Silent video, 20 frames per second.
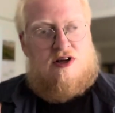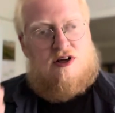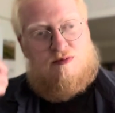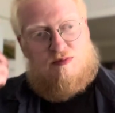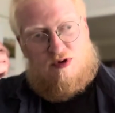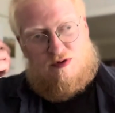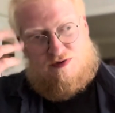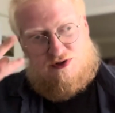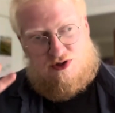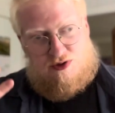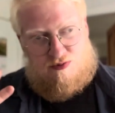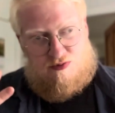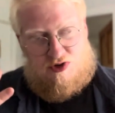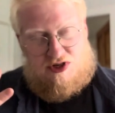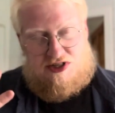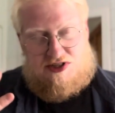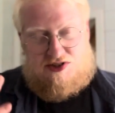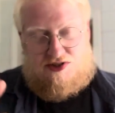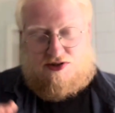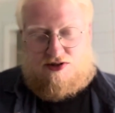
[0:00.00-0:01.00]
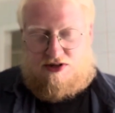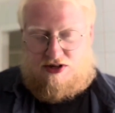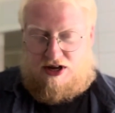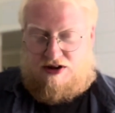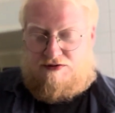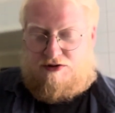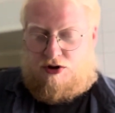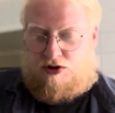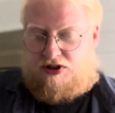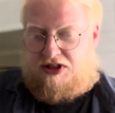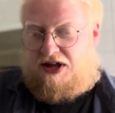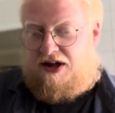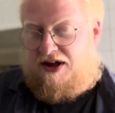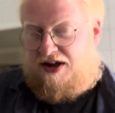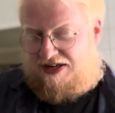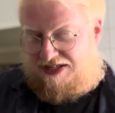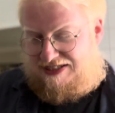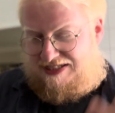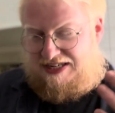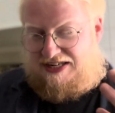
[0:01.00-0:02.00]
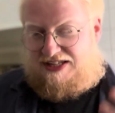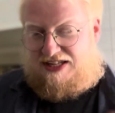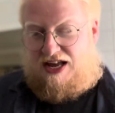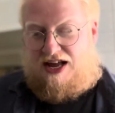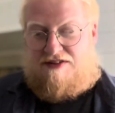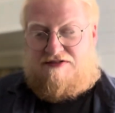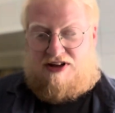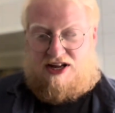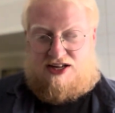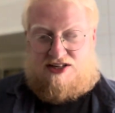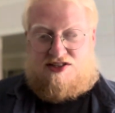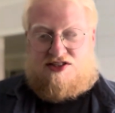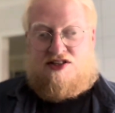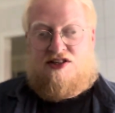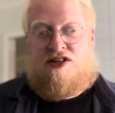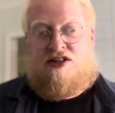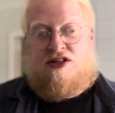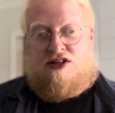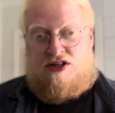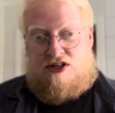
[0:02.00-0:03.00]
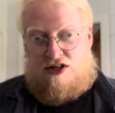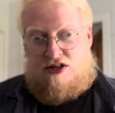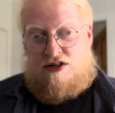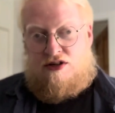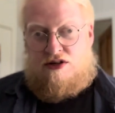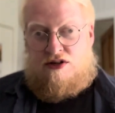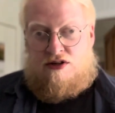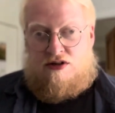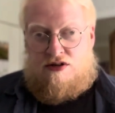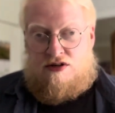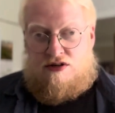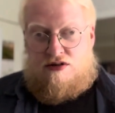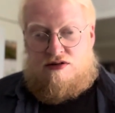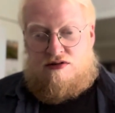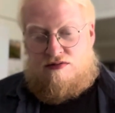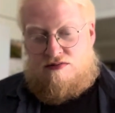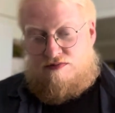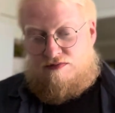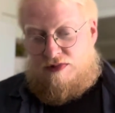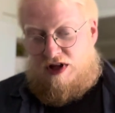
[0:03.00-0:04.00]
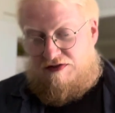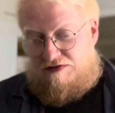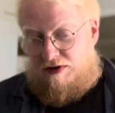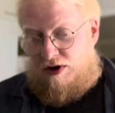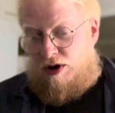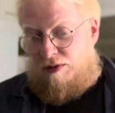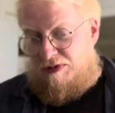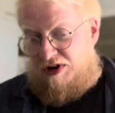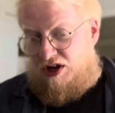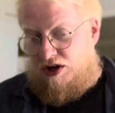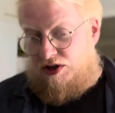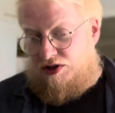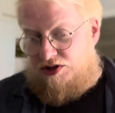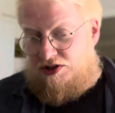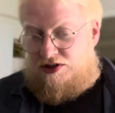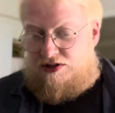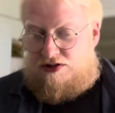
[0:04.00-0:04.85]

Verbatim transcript: But for some reason, I've got that idea that I've had a farmyard